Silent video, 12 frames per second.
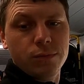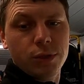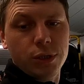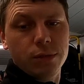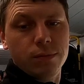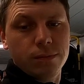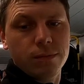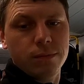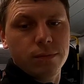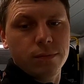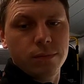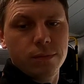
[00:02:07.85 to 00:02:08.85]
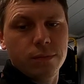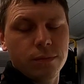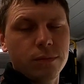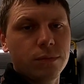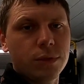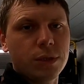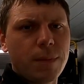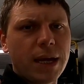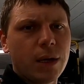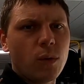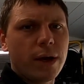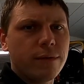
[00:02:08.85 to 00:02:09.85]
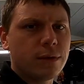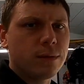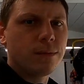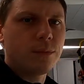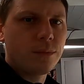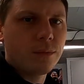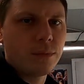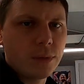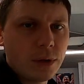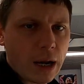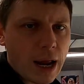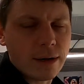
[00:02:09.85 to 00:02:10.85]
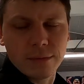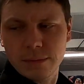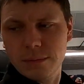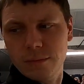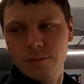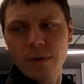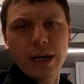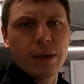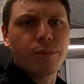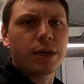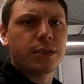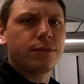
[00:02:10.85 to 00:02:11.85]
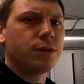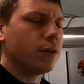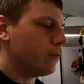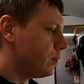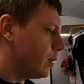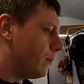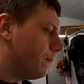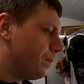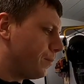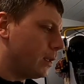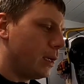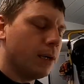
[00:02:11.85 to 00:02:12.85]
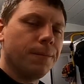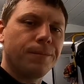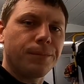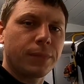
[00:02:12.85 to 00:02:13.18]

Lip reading: She's making waves and really impressive stuff. So yeah,